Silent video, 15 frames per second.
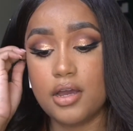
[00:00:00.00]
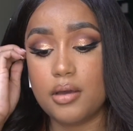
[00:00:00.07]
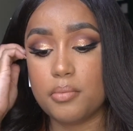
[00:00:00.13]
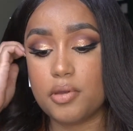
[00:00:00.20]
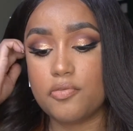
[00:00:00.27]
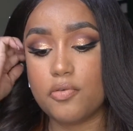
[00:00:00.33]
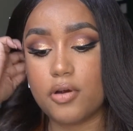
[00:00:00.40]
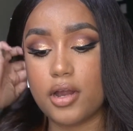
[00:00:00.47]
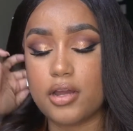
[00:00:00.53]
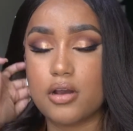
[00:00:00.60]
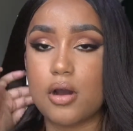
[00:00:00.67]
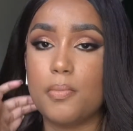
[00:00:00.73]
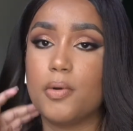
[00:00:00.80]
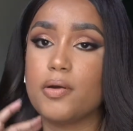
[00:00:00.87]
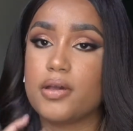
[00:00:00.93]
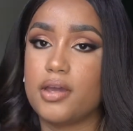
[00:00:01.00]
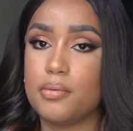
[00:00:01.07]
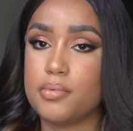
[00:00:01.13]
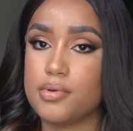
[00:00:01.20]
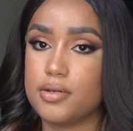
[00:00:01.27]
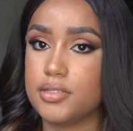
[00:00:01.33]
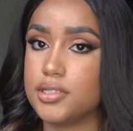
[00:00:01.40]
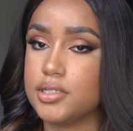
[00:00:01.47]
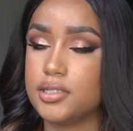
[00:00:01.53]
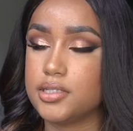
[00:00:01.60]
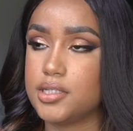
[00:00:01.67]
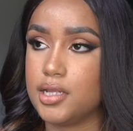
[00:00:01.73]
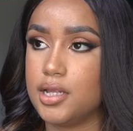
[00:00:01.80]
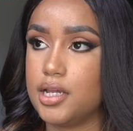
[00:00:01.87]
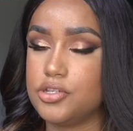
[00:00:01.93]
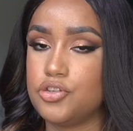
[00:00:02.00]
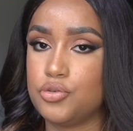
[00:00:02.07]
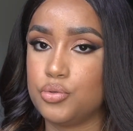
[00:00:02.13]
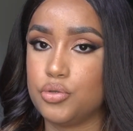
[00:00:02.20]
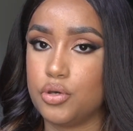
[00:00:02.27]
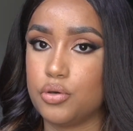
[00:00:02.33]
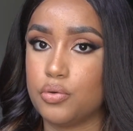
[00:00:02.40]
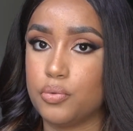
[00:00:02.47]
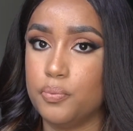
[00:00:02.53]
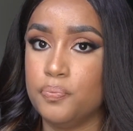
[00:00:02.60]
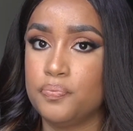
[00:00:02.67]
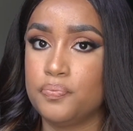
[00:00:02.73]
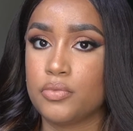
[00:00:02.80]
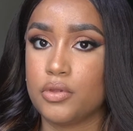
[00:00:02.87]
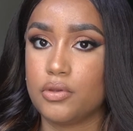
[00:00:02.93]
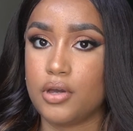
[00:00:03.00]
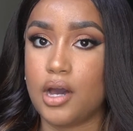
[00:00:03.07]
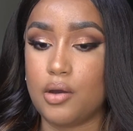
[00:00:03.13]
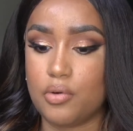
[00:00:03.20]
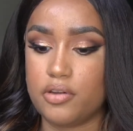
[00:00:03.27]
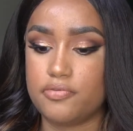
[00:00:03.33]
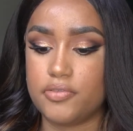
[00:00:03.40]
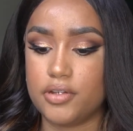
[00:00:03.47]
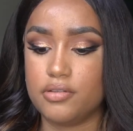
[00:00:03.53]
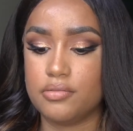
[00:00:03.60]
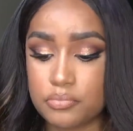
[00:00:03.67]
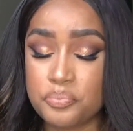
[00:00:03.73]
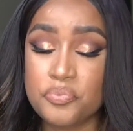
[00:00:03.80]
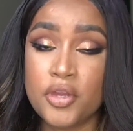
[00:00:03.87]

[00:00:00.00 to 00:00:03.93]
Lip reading: before I come on camera and to let you know how I feel.